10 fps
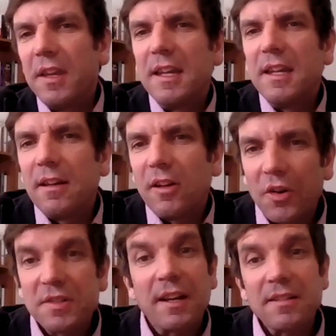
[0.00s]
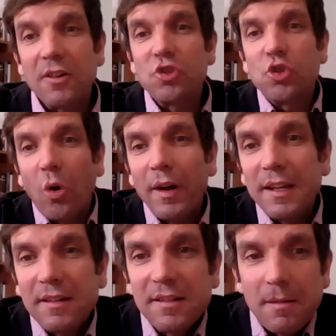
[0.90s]
the Cossacks are
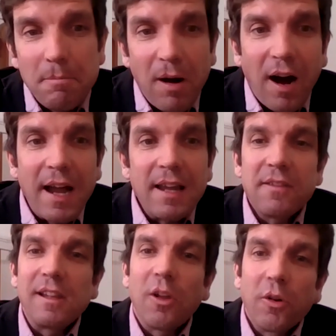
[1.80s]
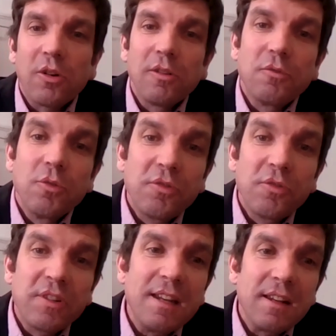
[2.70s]
joined by the local
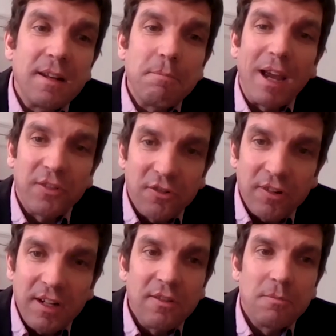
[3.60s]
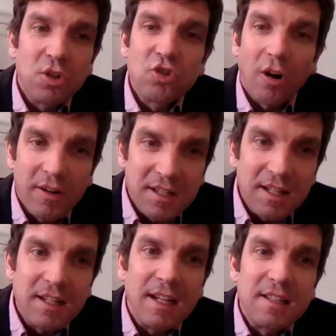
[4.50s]
Ruthenian peasantry, the
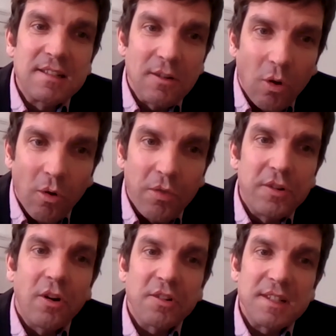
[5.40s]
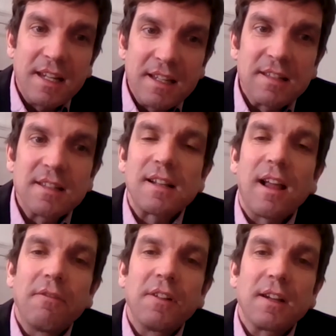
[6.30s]
majority Eastern Orthodox, Eastern
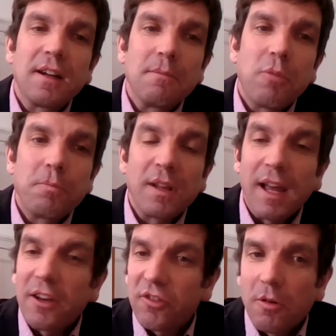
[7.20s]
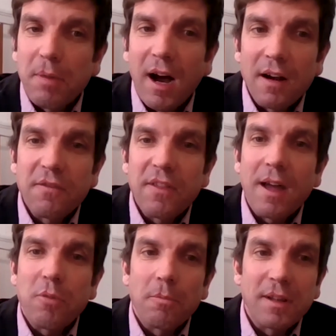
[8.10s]
Slavic uh, population, or part of
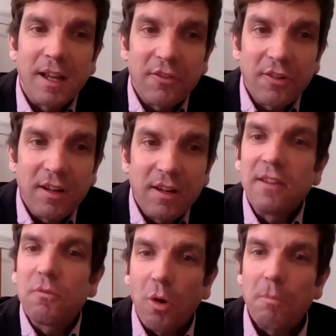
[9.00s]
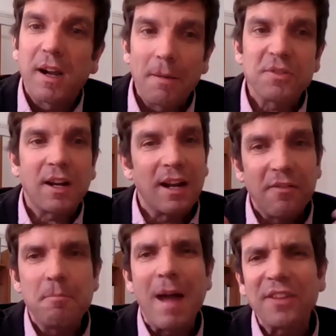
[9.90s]
that population, in what becomes a kind
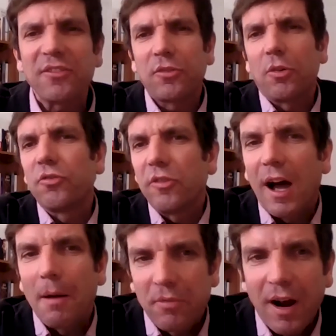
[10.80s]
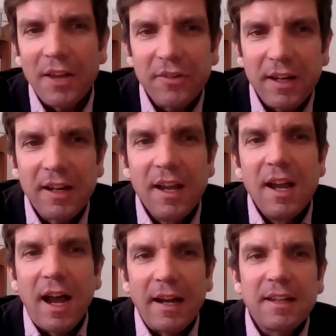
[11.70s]
of mass social uprising
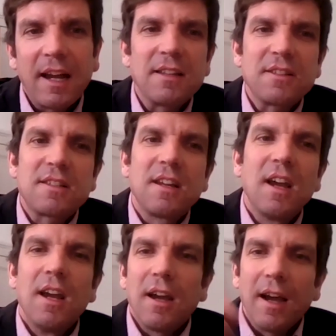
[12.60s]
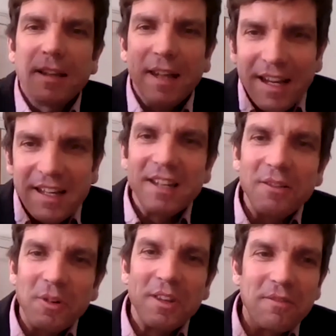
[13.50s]
against, again,
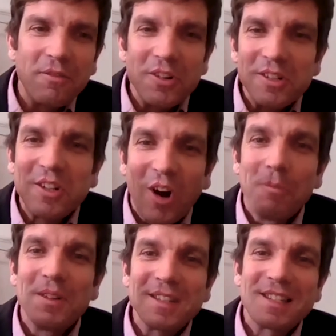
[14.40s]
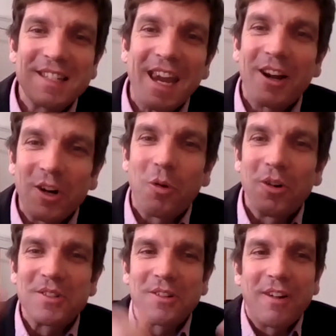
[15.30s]
in, with inverted commas, scare
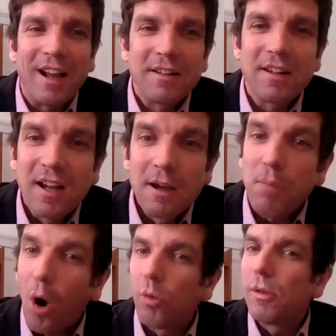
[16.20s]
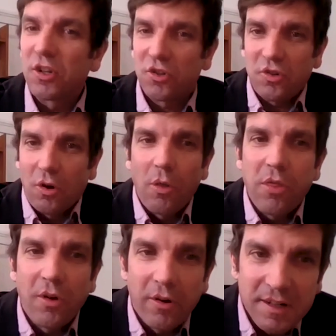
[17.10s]
quotes around it, Polish
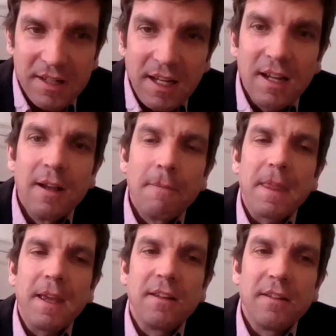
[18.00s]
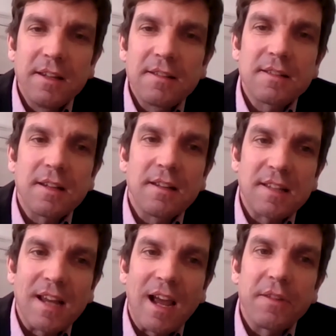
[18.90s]
authority in these
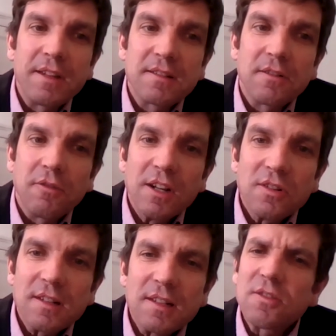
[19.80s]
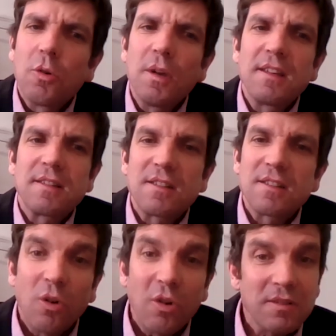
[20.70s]
southeastern regions. So it's a
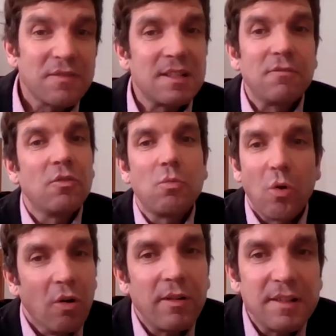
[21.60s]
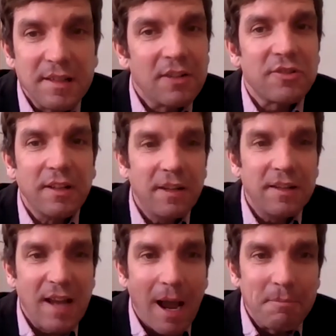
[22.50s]
sort of civil war, essentially,
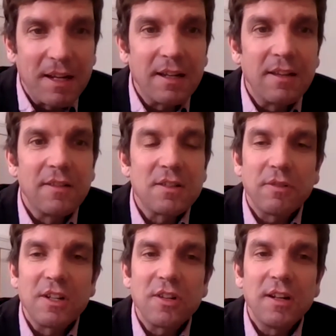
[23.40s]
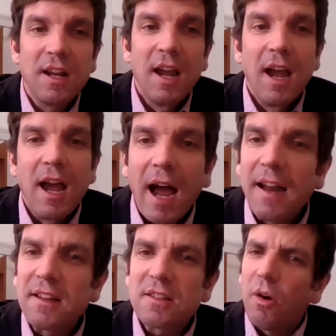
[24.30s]
that is happening in this region.
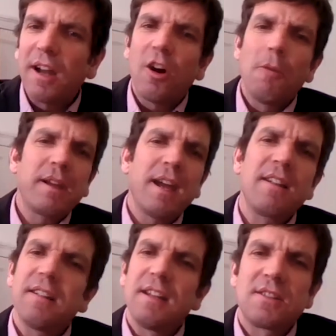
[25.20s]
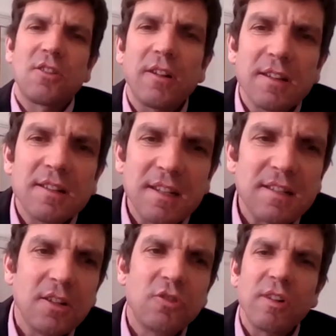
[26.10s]
And it's quite complicated, and historians
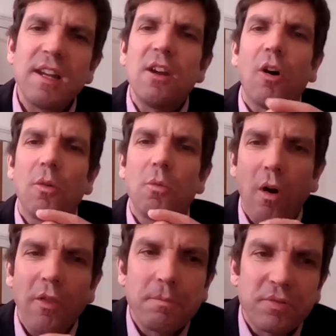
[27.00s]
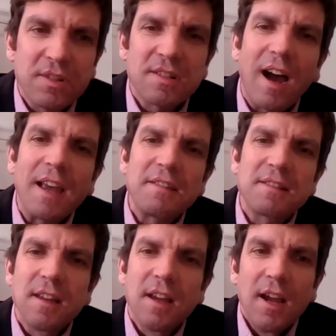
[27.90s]
disagree on what the
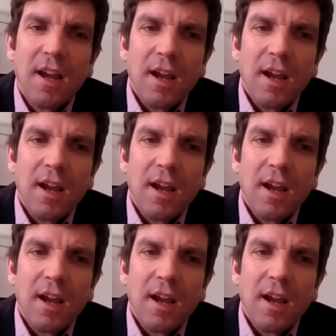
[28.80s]
precise